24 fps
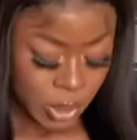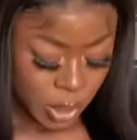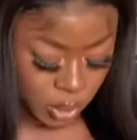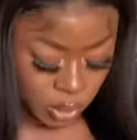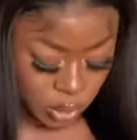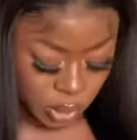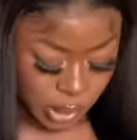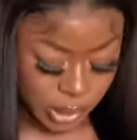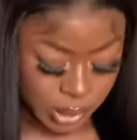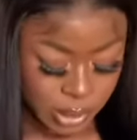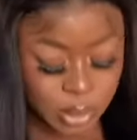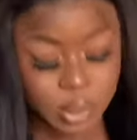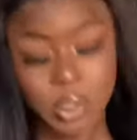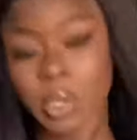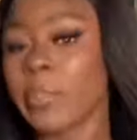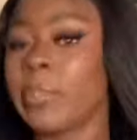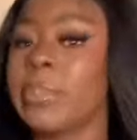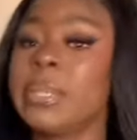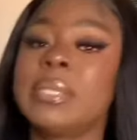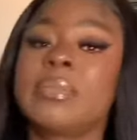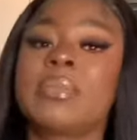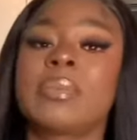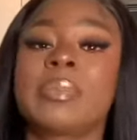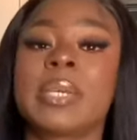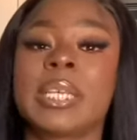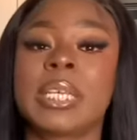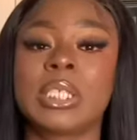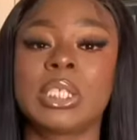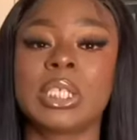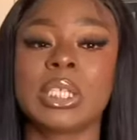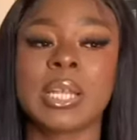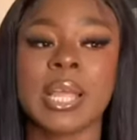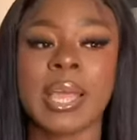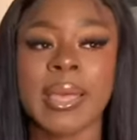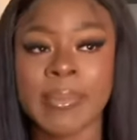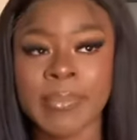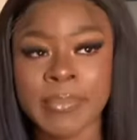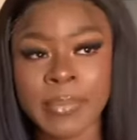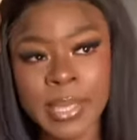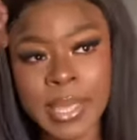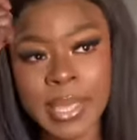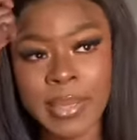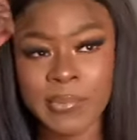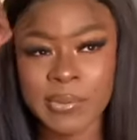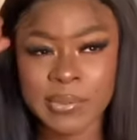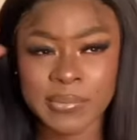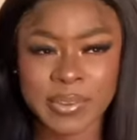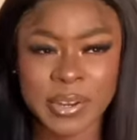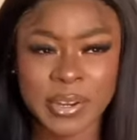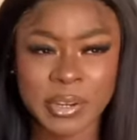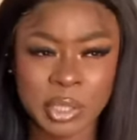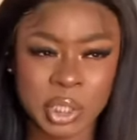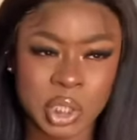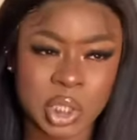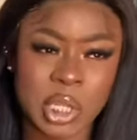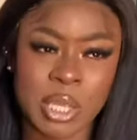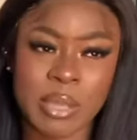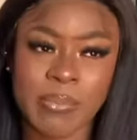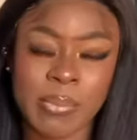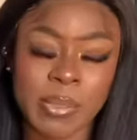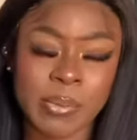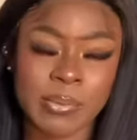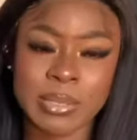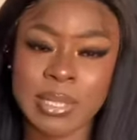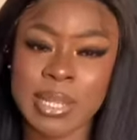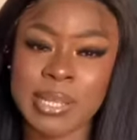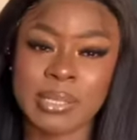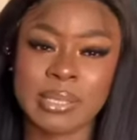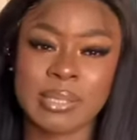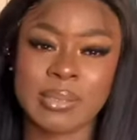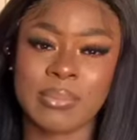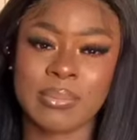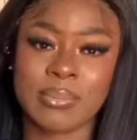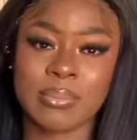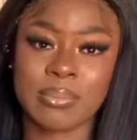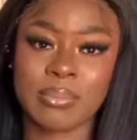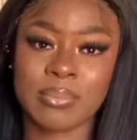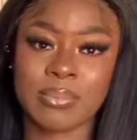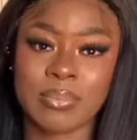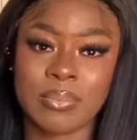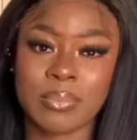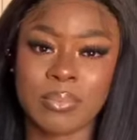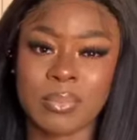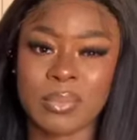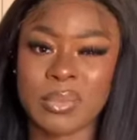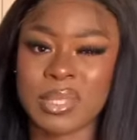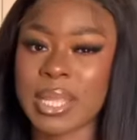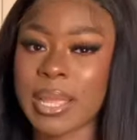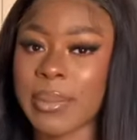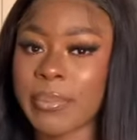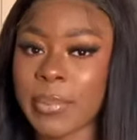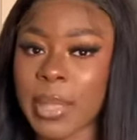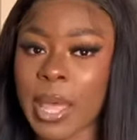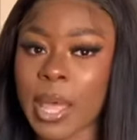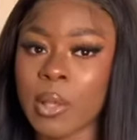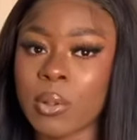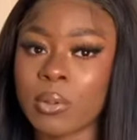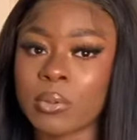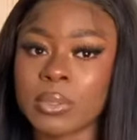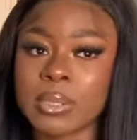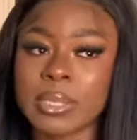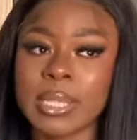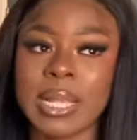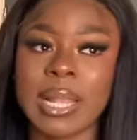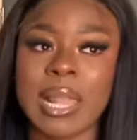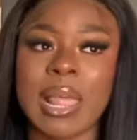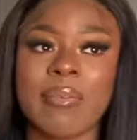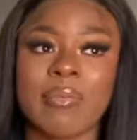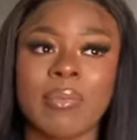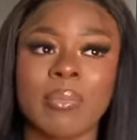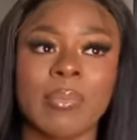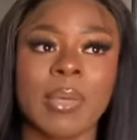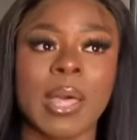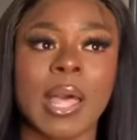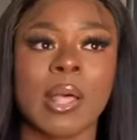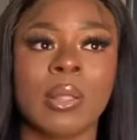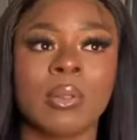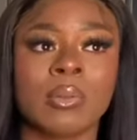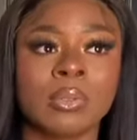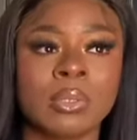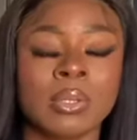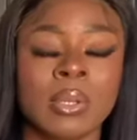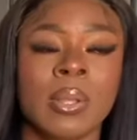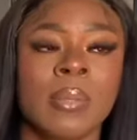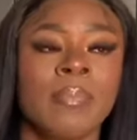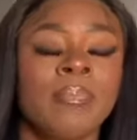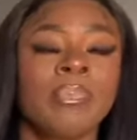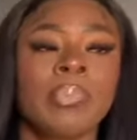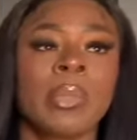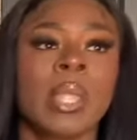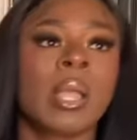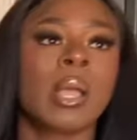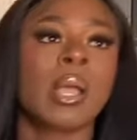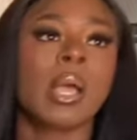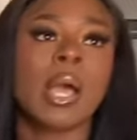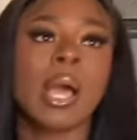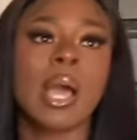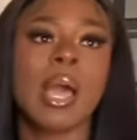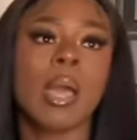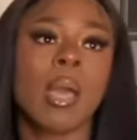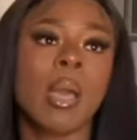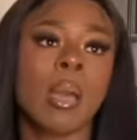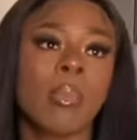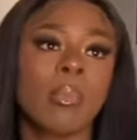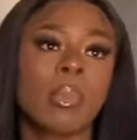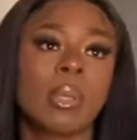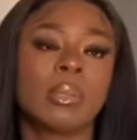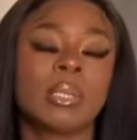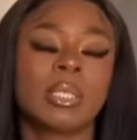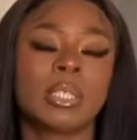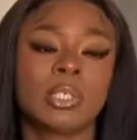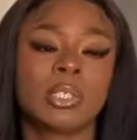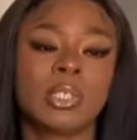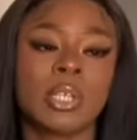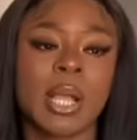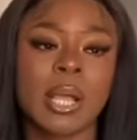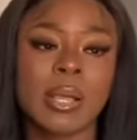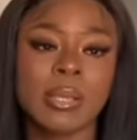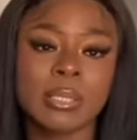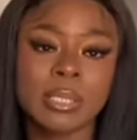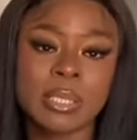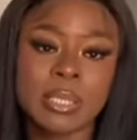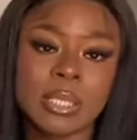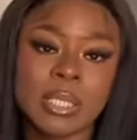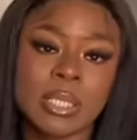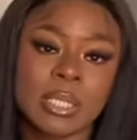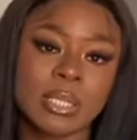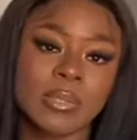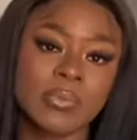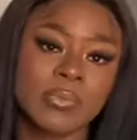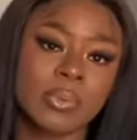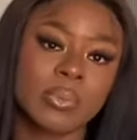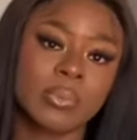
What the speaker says: So the top is from H&M. It was very cheap. It was like £10, £11. The trousers is from